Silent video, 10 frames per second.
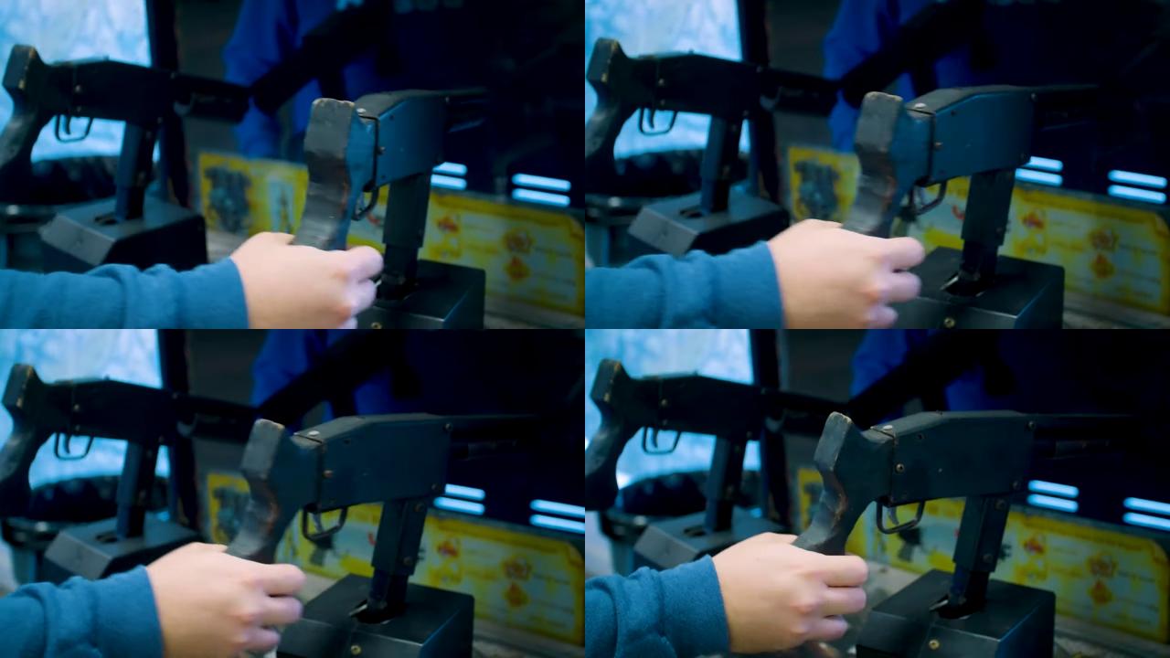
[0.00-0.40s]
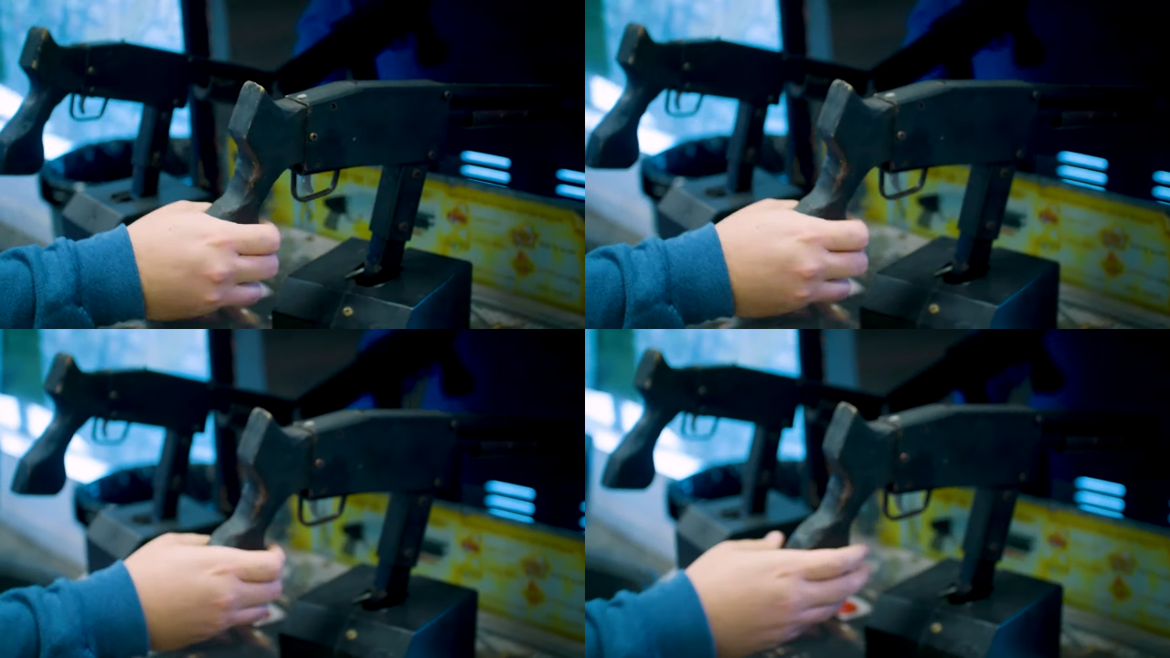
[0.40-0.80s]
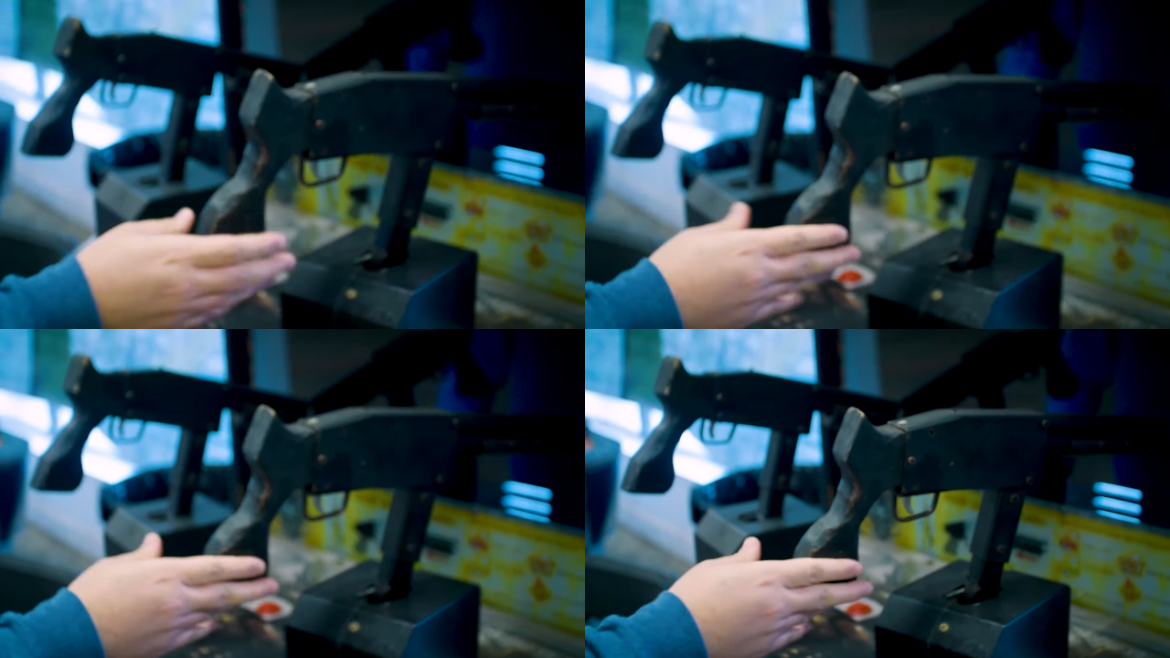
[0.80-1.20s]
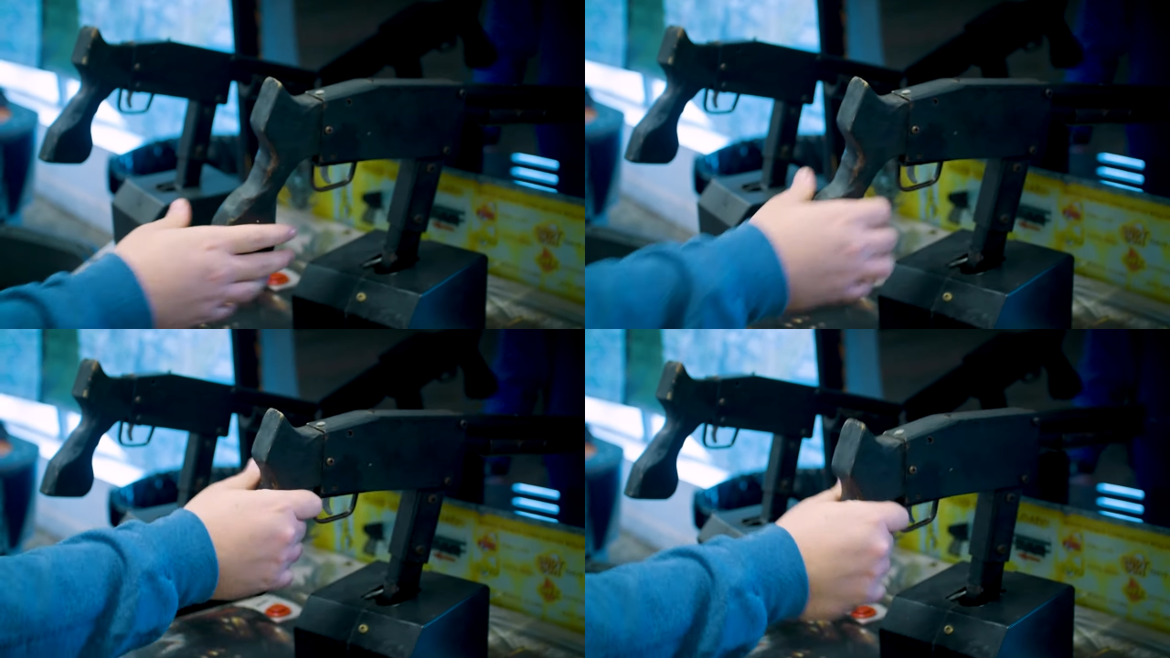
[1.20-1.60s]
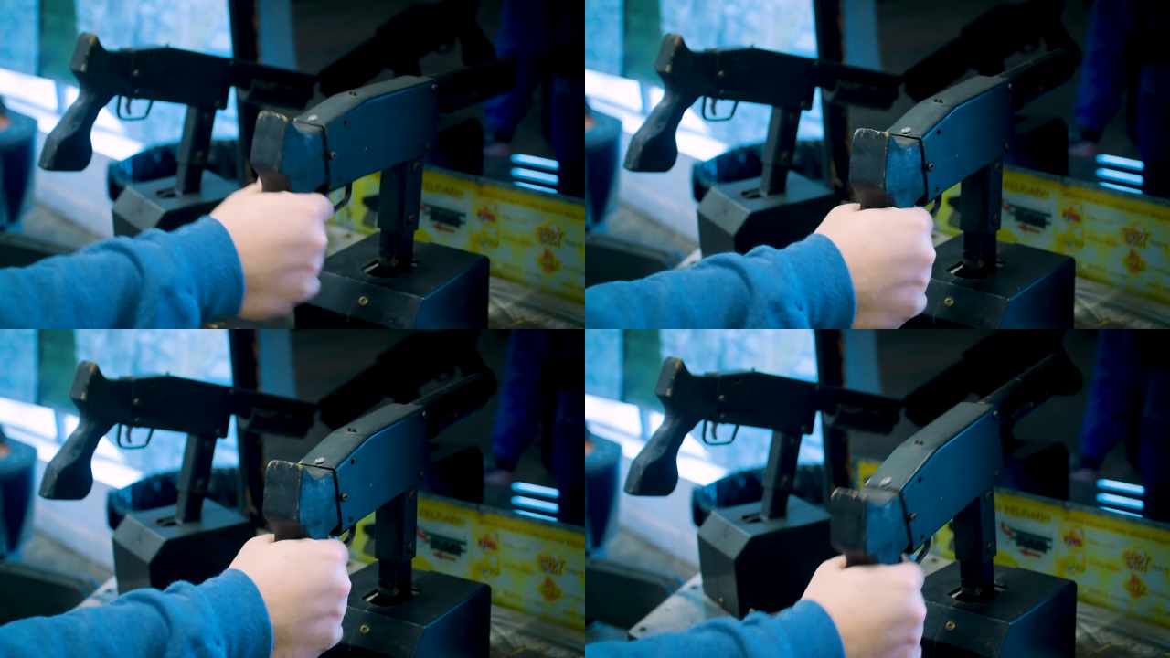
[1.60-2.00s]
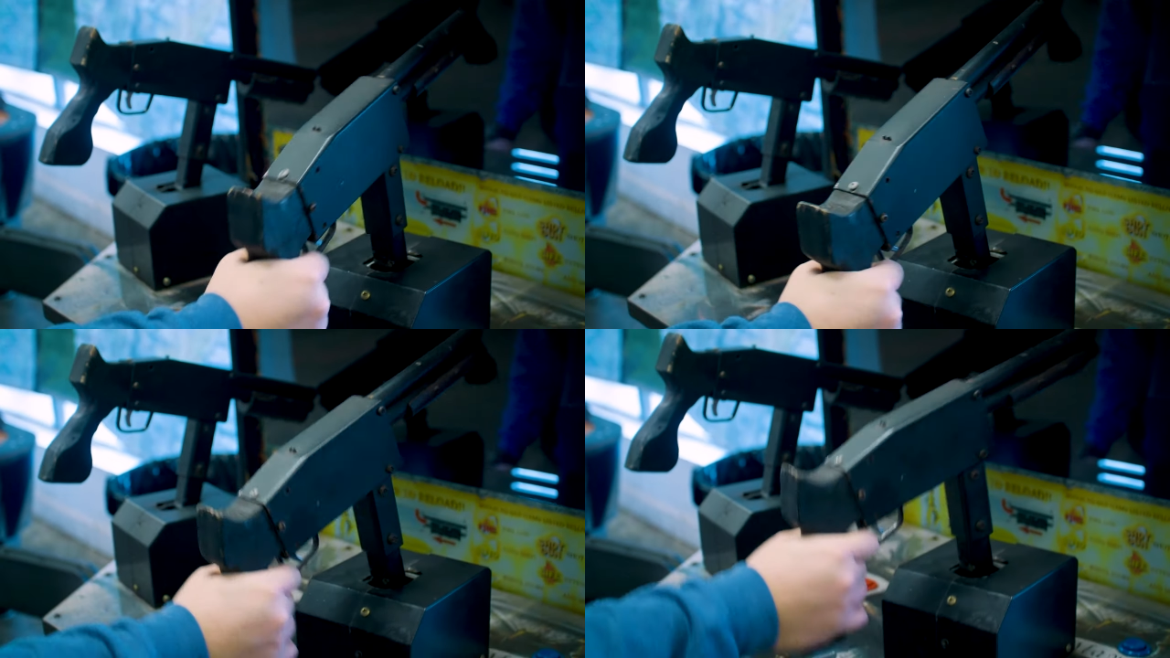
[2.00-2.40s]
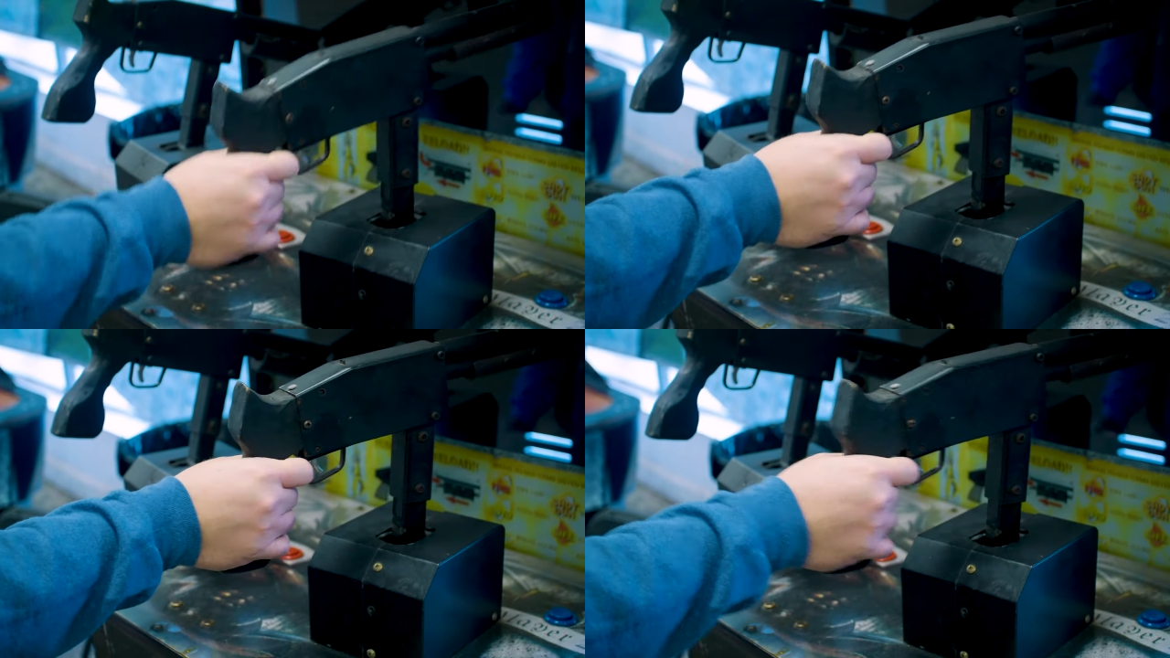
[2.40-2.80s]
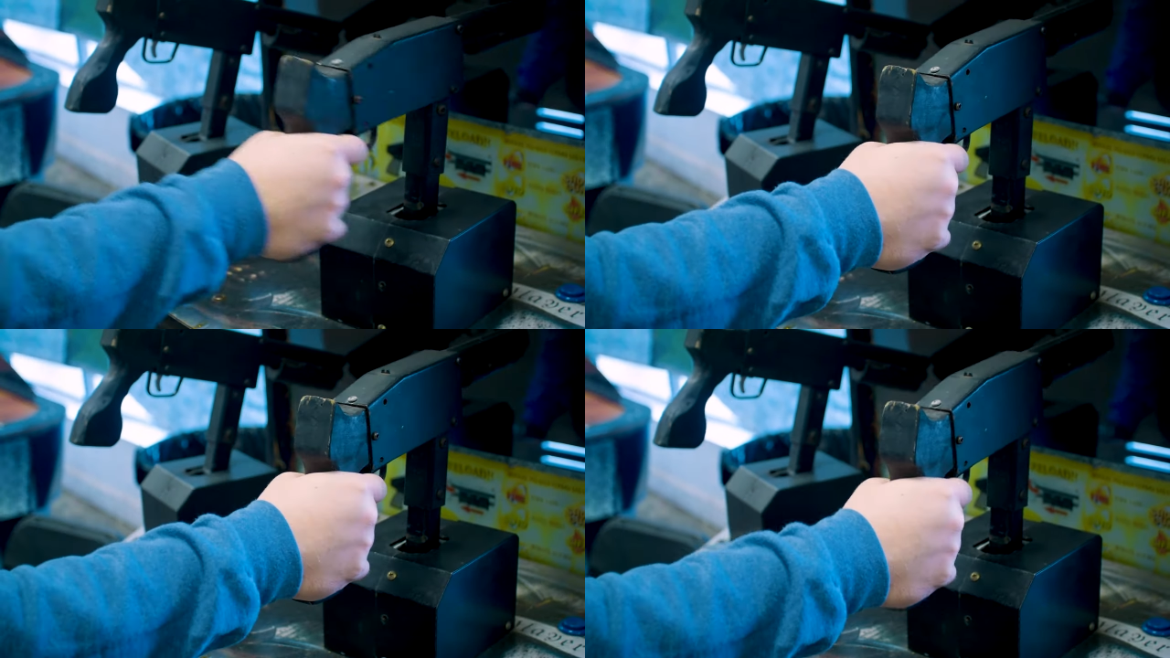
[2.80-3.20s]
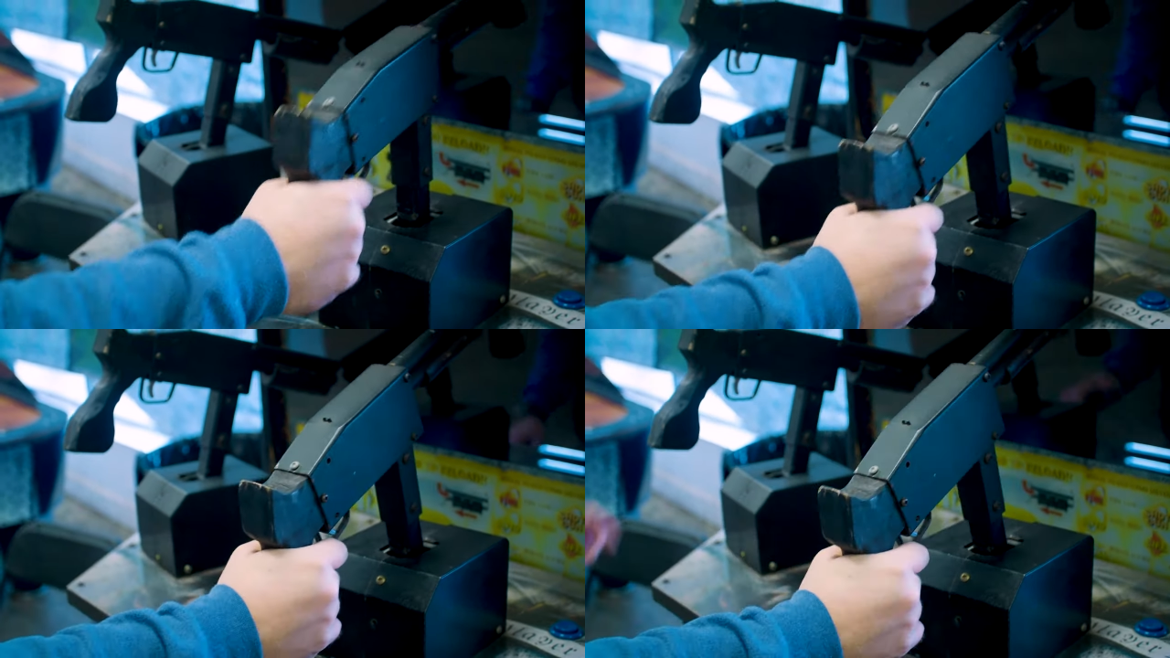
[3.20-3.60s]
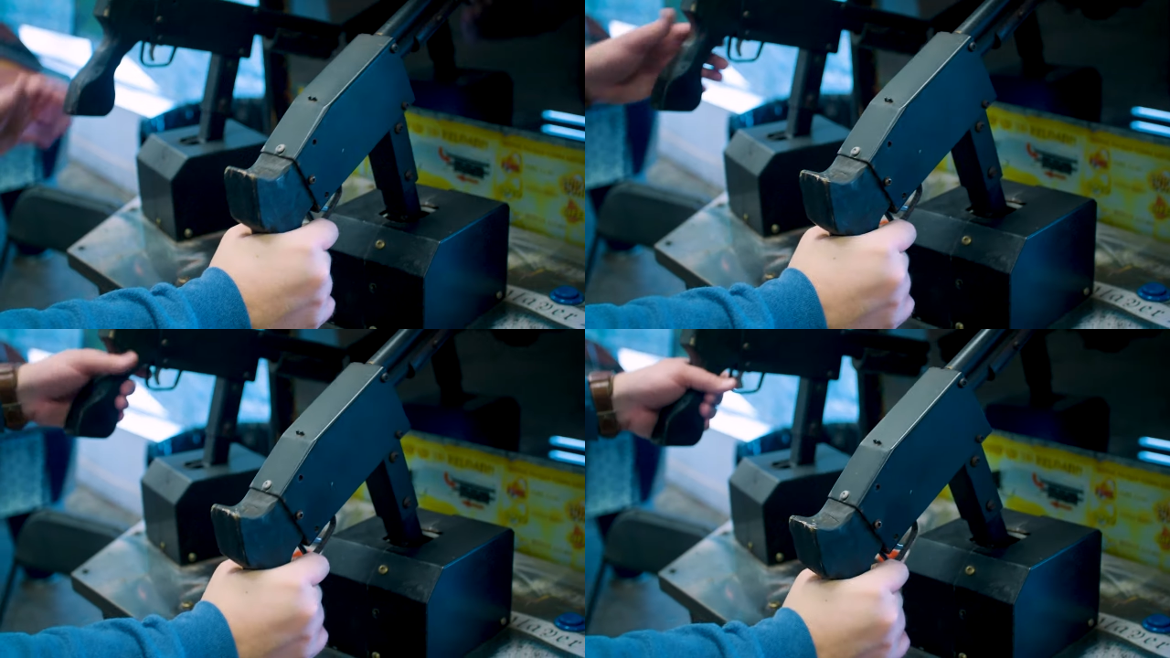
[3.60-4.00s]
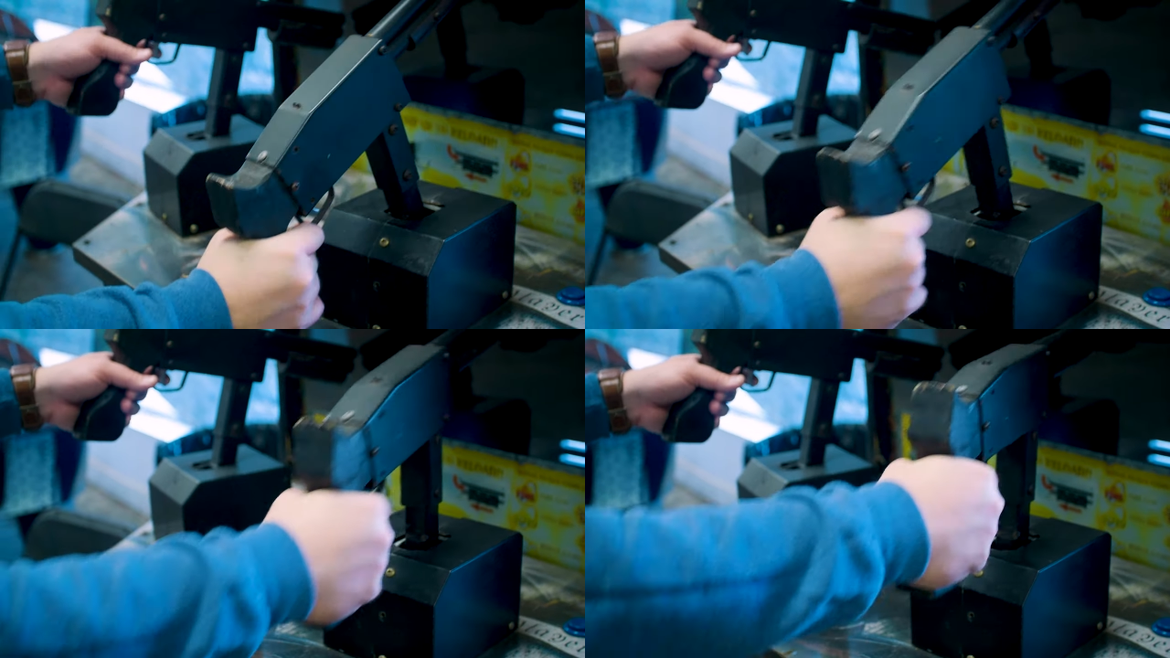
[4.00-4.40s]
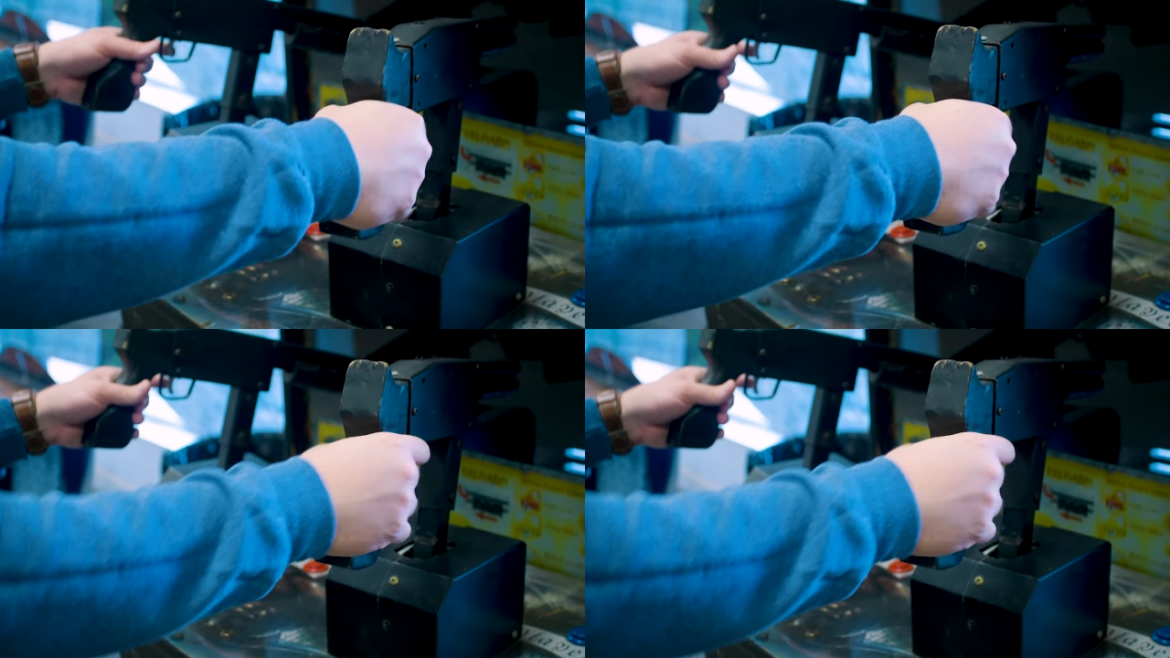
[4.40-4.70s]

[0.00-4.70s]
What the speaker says: No face is visible, so there are no lips to read.